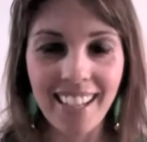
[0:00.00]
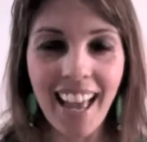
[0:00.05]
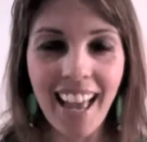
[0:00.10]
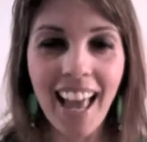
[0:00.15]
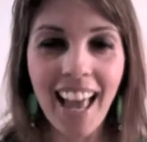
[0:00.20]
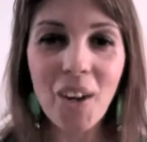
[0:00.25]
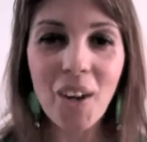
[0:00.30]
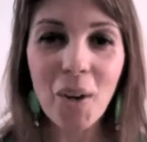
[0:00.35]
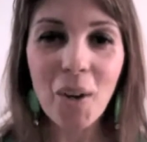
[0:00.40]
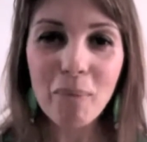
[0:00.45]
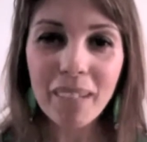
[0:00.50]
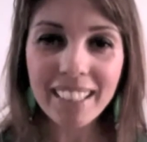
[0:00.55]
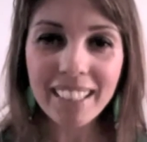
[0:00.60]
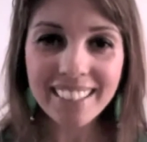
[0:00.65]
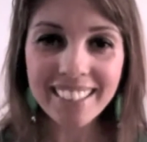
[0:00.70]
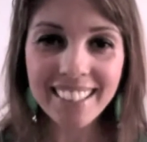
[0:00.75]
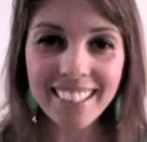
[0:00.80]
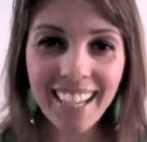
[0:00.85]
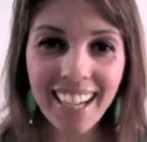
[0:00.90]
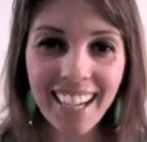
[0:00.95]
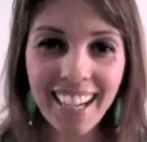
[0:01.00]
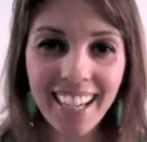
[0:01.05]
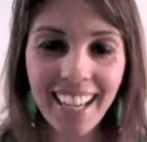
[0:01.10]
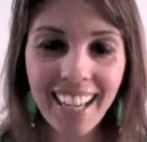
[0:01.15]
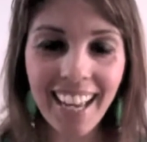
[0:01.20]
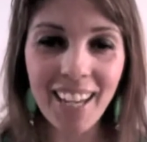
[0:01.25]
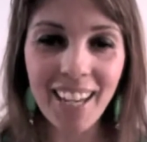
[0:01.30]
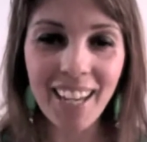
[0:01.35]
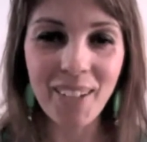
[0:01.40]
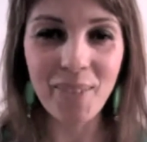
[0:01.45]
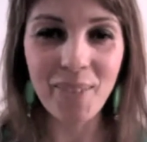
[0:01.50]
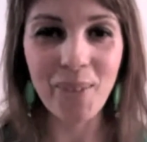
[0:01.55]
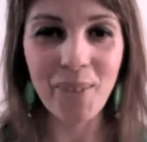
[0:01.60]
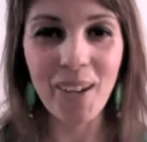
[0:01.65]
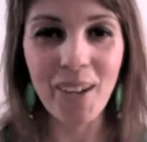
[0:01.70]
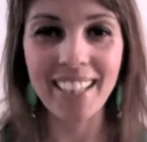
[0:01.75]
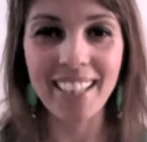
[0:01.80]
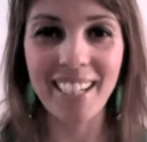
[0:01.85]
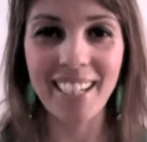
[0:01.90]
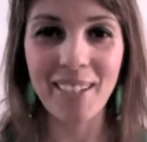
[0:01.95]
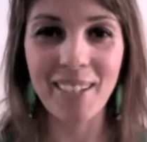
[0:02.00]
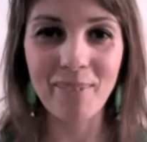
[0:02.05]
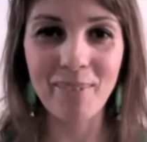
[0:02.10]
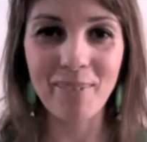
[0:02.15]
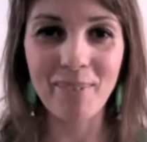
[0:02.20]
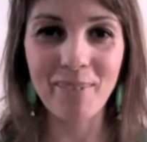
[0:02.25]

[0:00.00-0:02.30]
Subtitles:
Hello, Martina, and welcome.